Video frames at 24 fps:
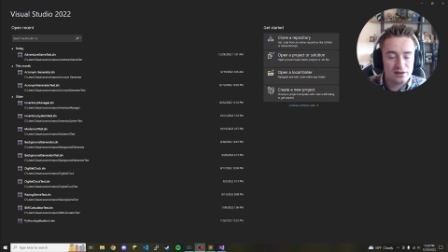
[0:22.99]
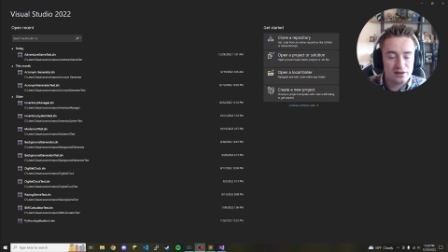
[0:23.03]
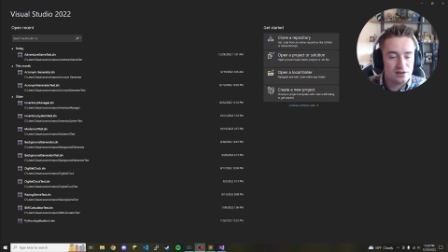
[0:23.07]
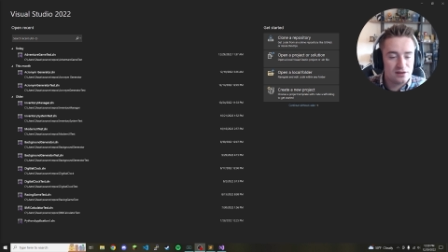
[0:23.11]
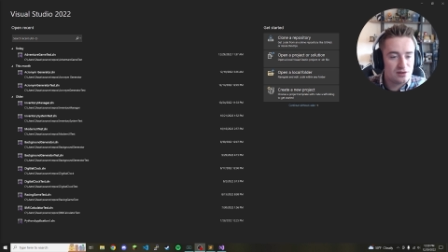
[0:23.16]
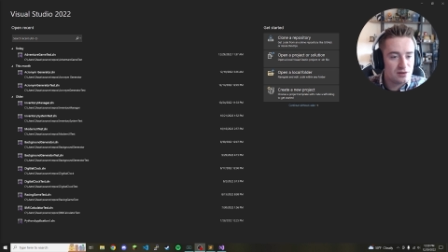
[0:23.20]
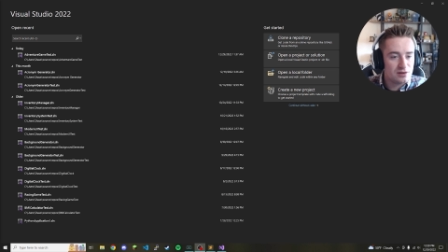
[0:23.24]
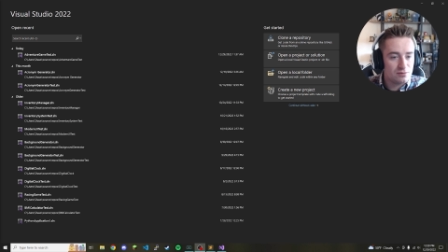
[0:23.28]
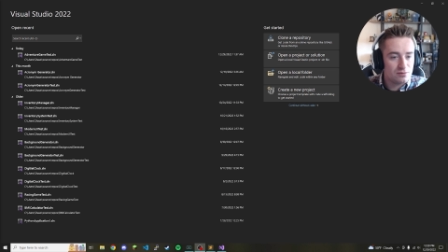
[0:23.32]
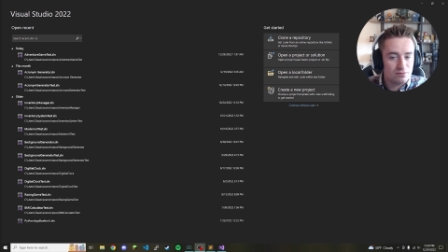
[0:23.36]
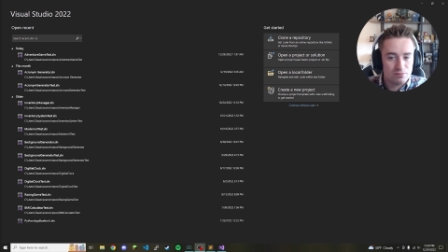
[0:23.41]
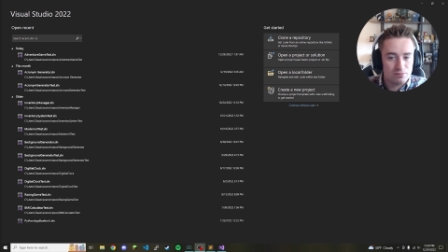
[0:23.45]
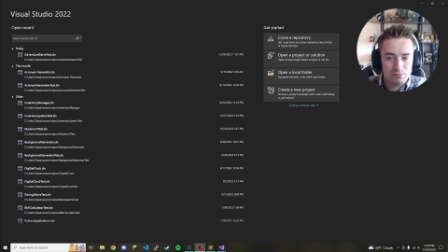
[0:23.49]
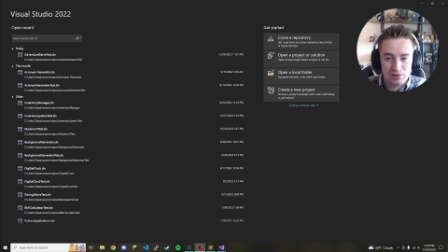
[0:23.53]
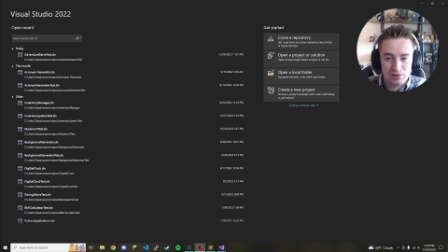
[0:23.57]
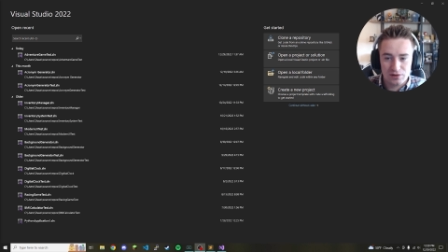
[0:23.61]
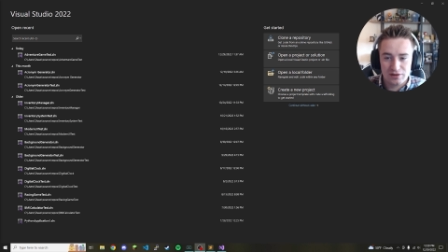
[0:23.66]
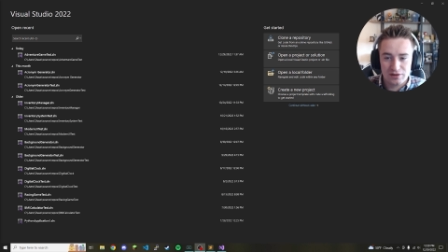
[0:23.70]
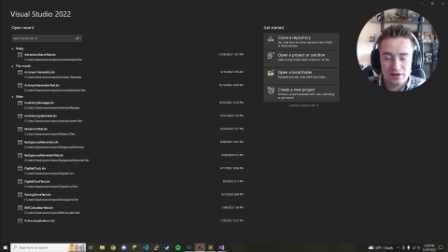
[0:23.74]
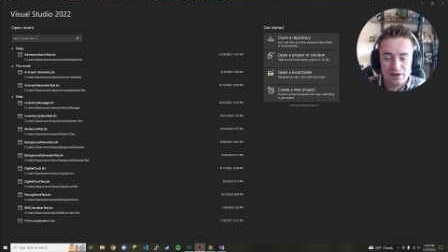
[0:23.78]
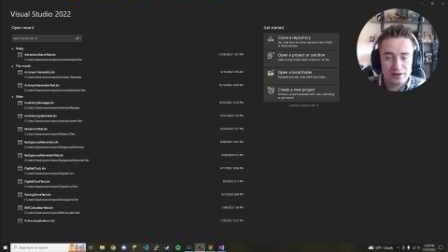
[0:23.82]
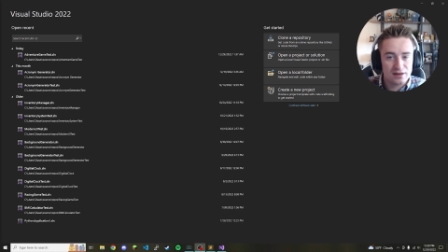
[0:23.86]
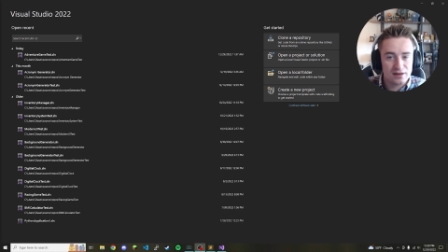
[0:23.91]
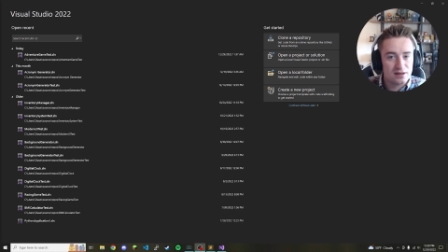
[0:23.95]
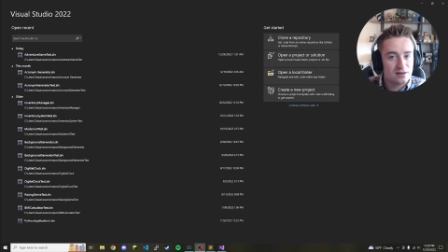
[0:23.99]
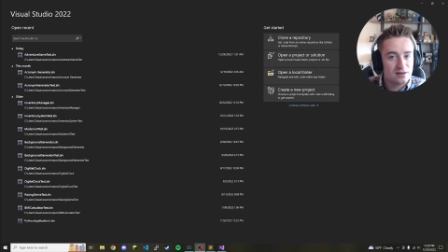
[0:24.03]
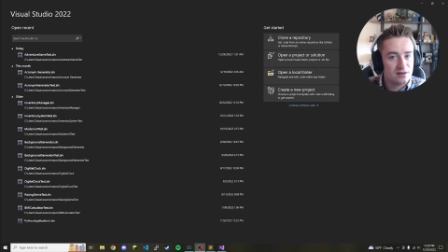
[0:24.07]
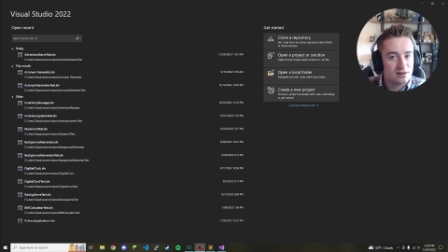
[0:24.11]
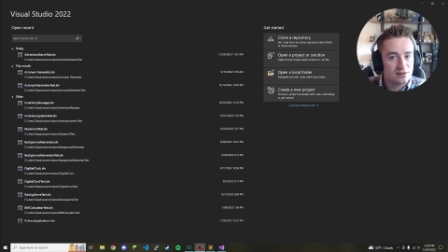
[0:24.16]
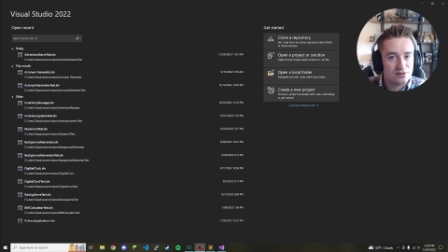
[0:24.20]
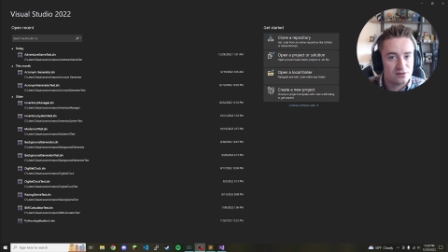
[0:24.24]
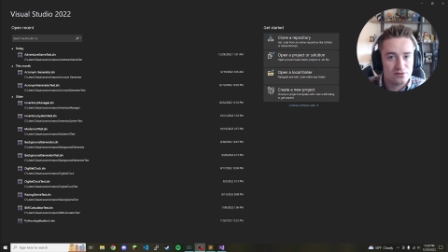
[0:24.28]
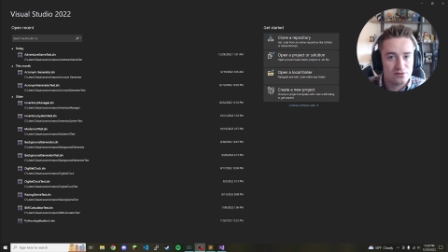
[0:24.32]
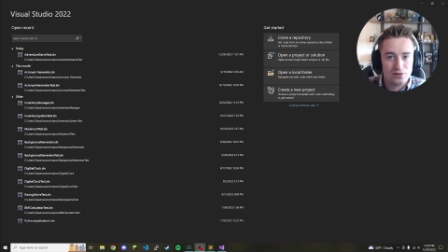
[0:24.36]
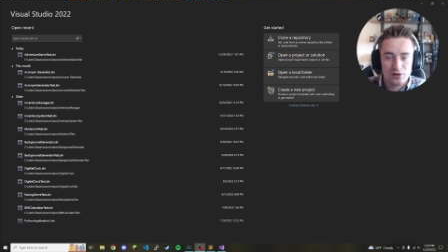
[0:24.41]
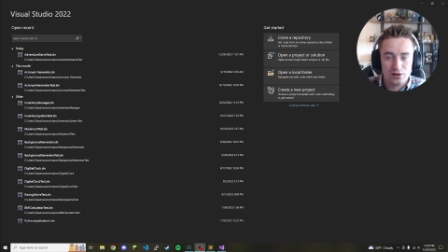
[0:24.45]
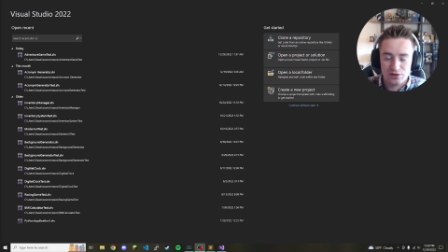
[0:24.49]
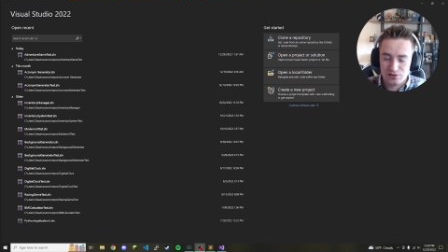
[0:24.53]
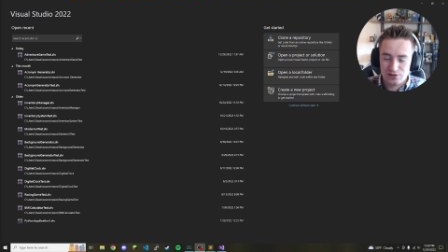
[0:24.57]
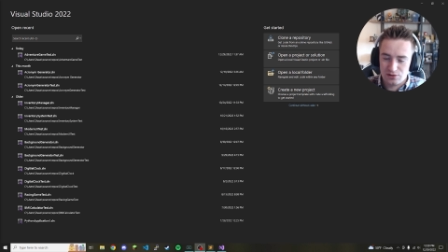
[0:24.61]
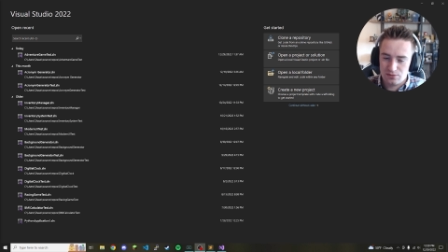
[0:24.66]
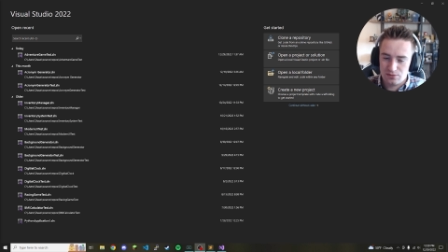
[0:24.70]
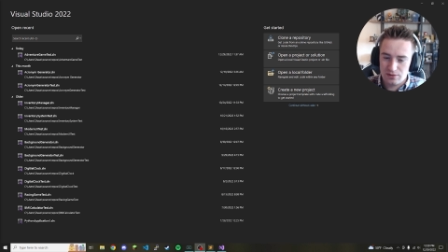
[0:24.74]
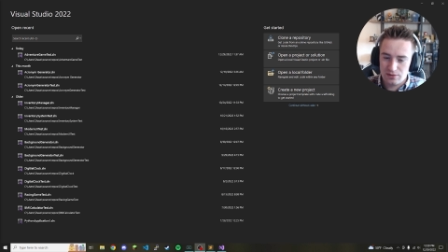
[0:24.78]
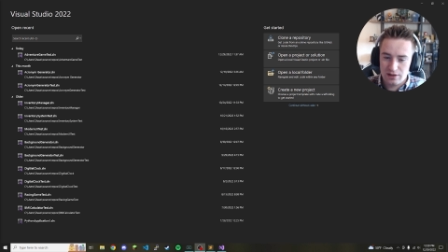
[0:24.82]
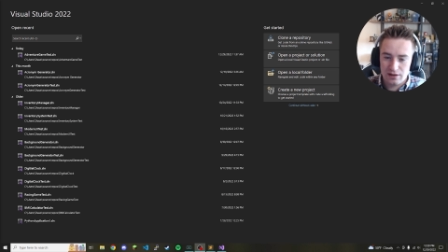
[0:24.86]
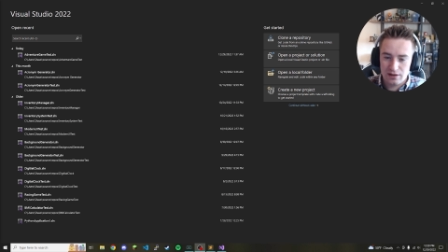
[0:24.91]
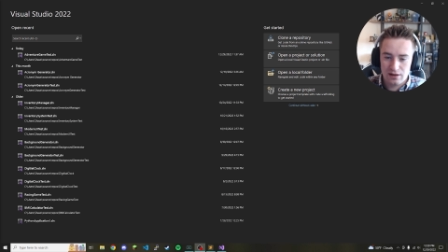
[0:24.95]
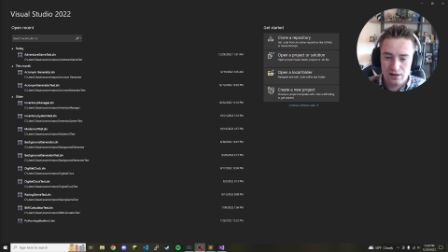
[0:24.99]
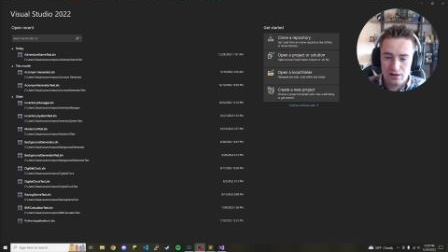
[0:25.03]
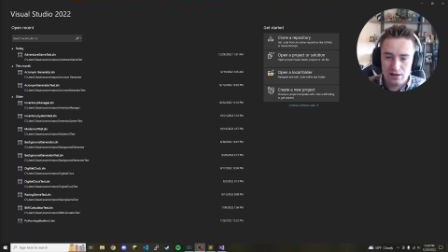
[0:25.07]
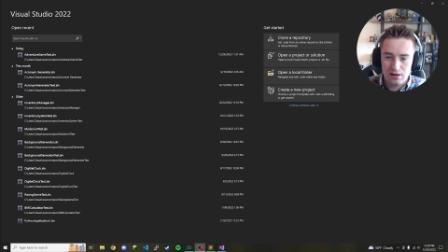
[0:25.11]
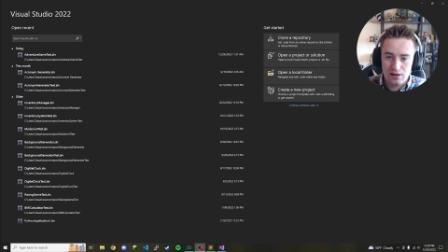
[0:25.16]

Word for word: You can build on it as far as you want.